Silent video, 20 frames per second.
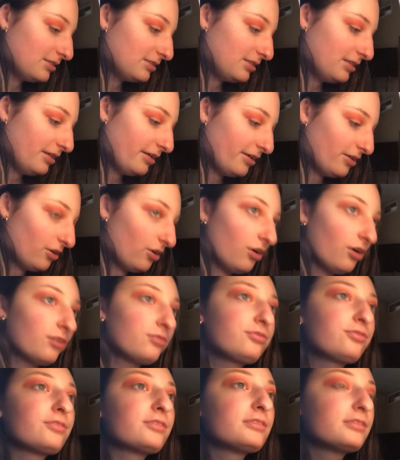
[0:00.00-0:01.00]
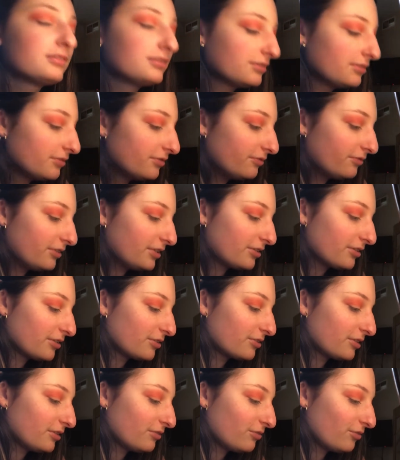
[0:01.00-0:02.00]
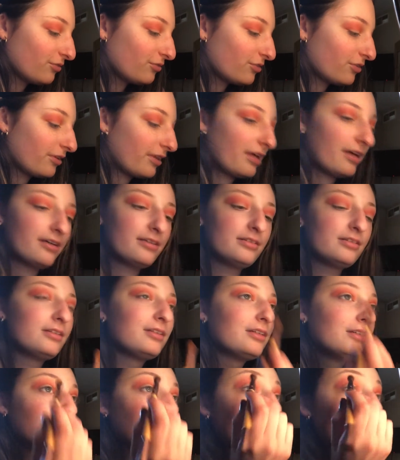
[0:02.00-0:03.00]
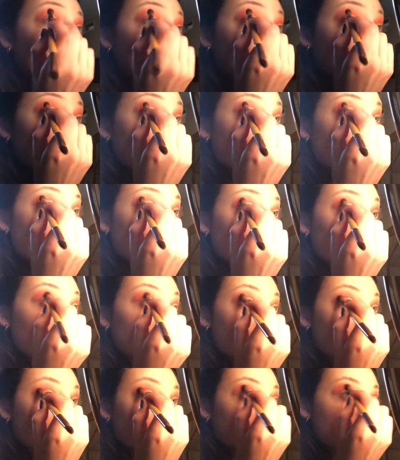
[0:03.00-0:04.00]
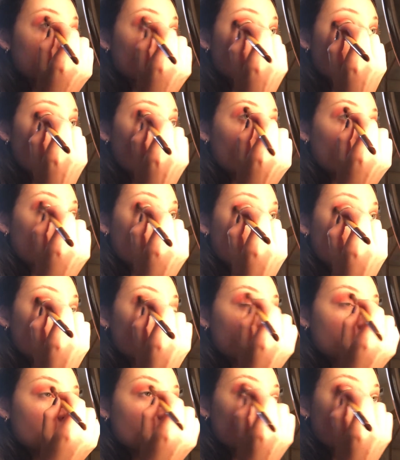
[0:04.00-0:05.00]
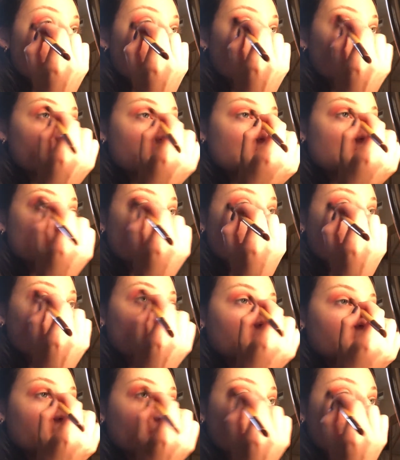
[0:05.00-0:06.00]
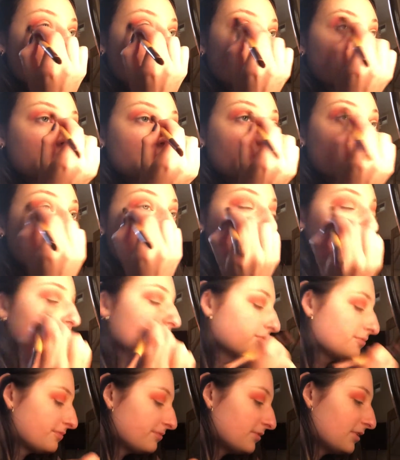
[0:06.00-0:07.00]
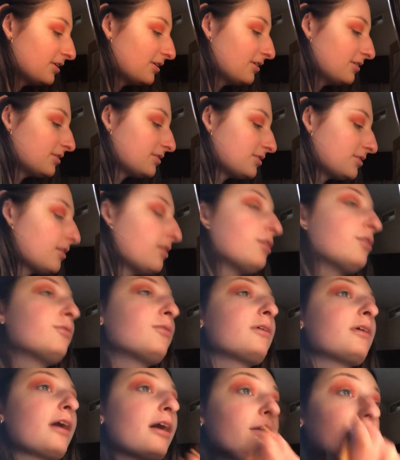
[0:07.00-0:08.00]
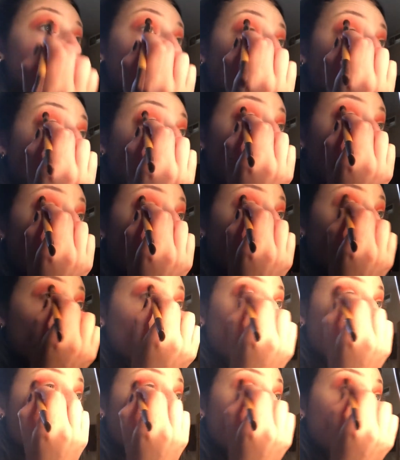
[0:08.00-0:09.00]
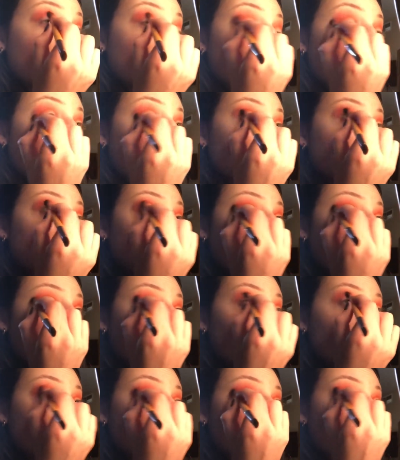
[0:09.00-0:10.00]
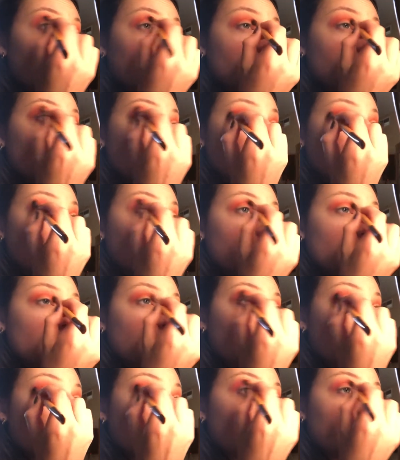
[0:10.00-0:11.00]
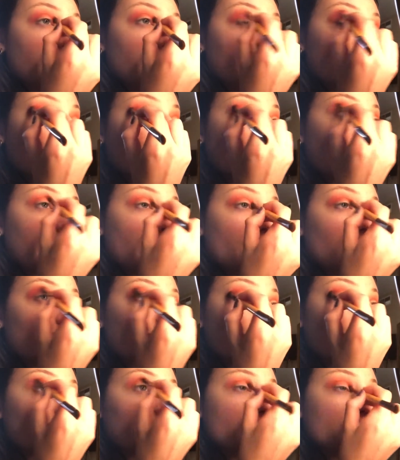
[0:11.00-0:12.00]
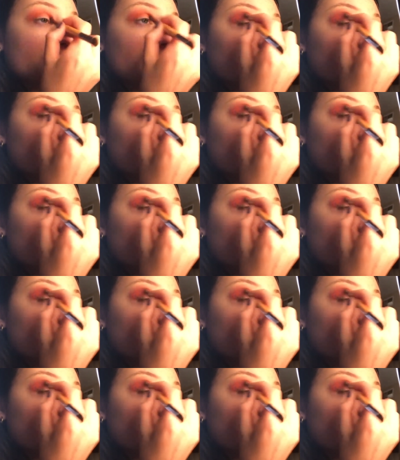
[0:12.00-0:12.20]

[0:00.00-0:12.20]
today off. Very grateful for that. Because, alright, let's go back to what I was saying about my schedule. So, I would have had philosophy at 10 a.m., then an hour